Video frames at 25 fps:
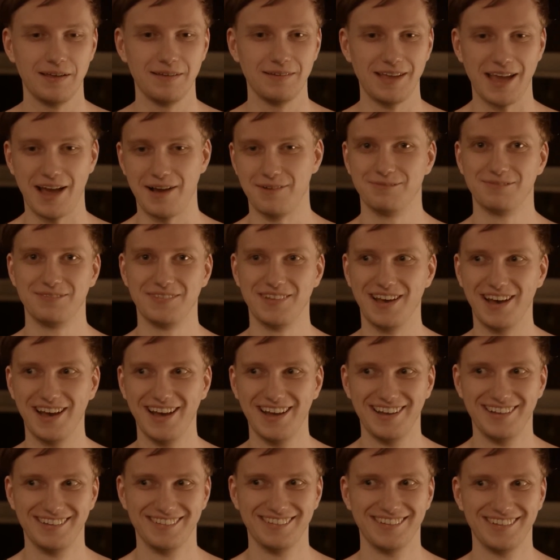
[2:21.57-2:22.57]
Yeah.
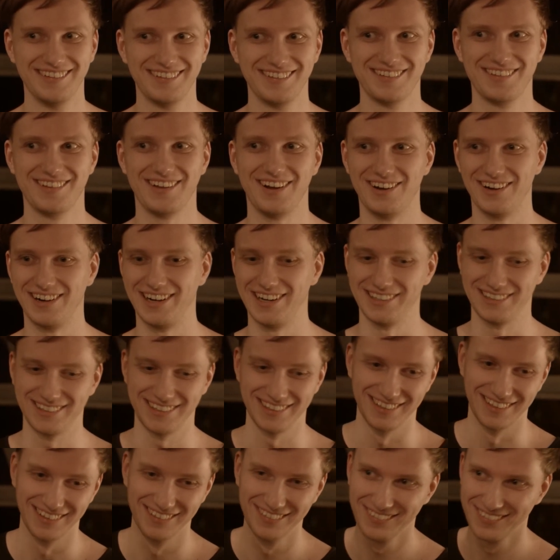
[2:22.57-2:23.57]
All right.
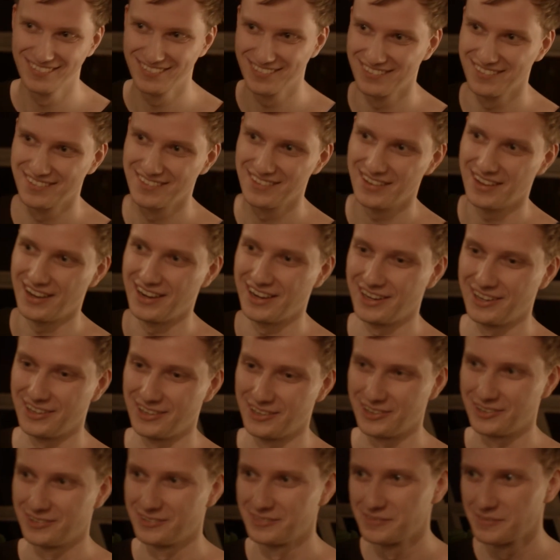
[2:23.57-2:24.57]
I
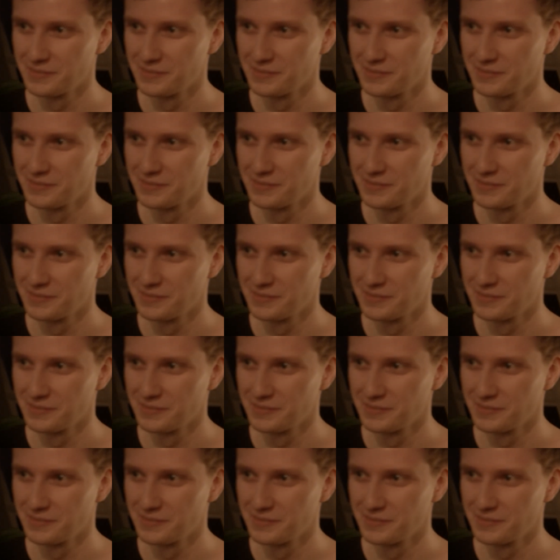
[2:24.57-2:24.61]
don't know.